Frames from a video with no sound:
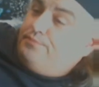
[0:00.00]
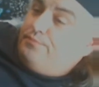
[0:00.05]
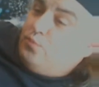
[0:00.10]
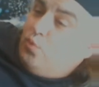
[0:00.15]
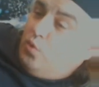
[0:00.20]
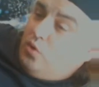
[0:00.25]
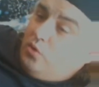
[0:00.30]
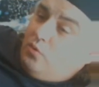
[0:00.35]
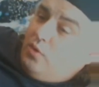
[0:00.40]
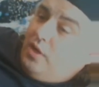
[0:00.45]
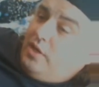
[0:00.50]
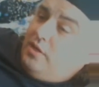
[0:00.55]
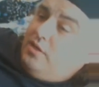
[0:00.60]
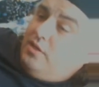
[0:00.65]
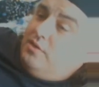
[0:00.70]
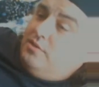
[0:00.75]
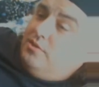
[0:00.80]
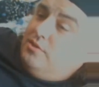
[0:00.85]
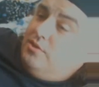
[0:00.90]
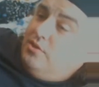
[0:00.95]
What do I
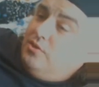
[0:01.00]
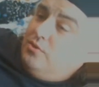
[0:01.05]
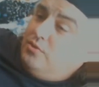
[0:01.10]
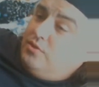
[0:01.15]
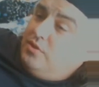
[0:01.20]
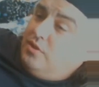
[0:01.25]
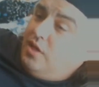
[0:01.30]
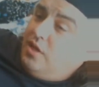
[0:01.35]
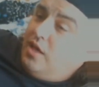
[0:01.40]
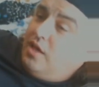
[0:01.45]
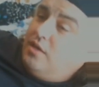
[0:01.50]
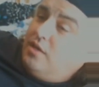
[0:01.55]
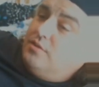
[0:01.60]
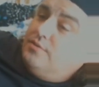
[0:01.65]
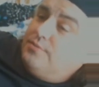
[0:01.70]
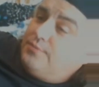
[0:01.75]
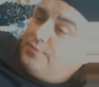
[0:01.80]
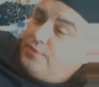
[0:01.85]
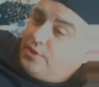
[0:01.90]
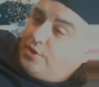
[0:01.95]
need to do today
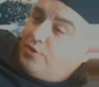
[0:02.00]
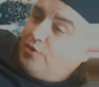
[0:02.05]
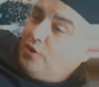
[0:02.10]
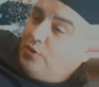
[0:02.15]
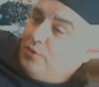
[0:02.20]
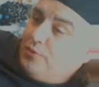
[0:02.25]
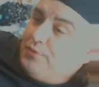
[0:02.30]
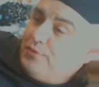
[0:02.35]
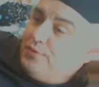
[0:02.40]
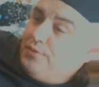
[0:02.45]
for growth?